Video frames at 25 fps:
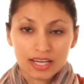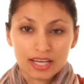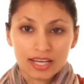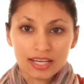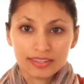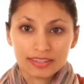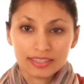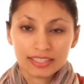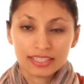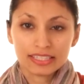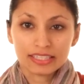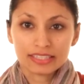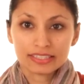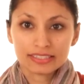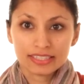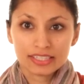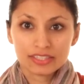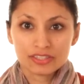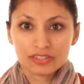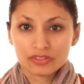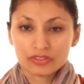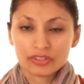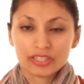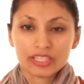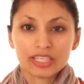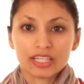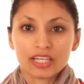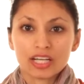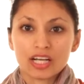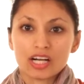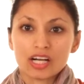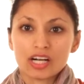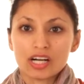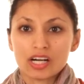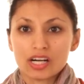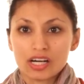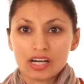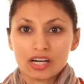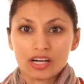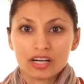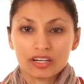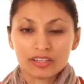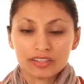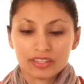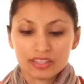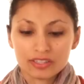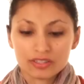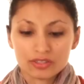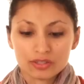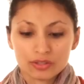Uh, the accessory
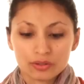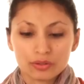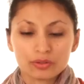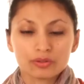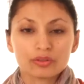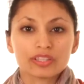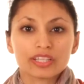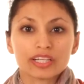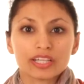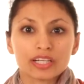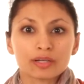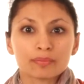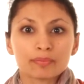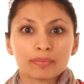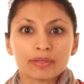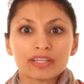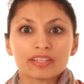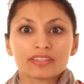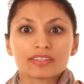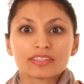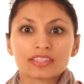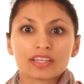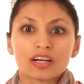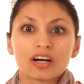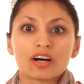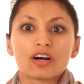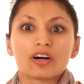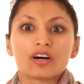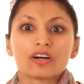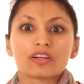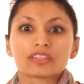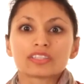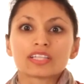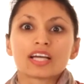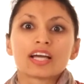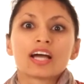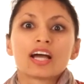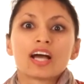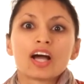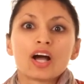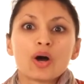are these cool earbuds called